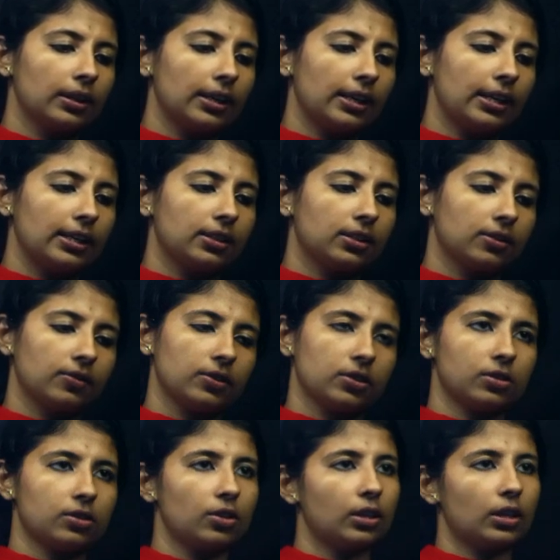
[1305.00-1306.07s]
8, which
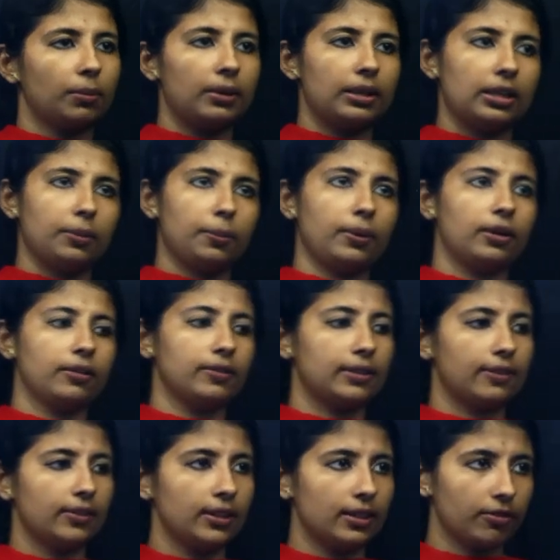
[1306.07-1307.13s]
is not a multiple of
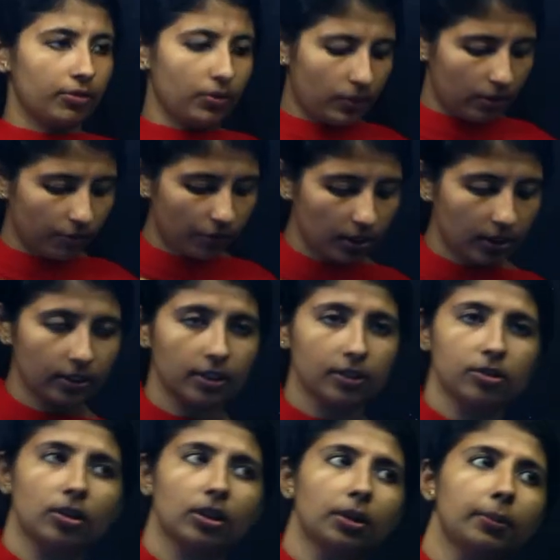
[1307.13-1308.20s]
7. Therefore 143
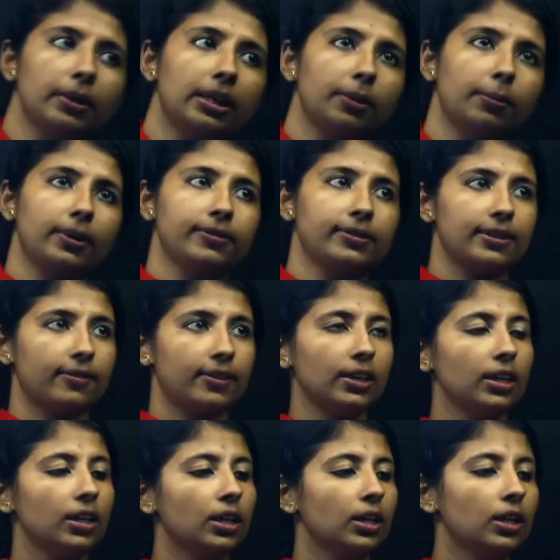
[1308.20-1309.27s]
is not a multiple of 7.